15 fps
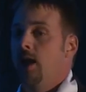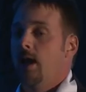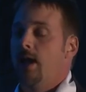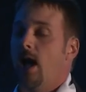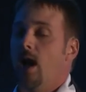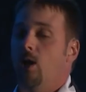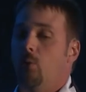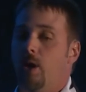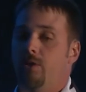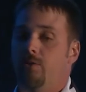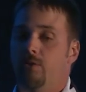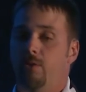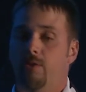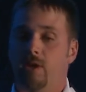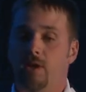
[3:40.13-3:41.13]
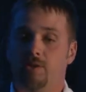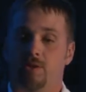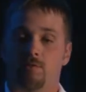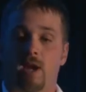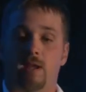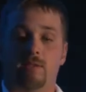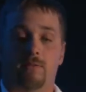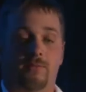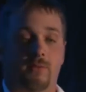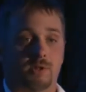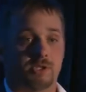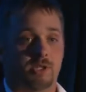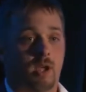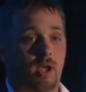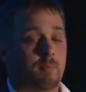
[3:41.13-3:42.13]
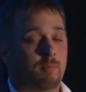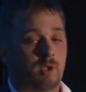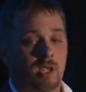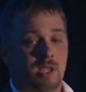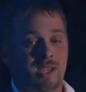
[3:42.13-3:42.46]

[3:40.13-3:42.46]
And how do I do things right the first time?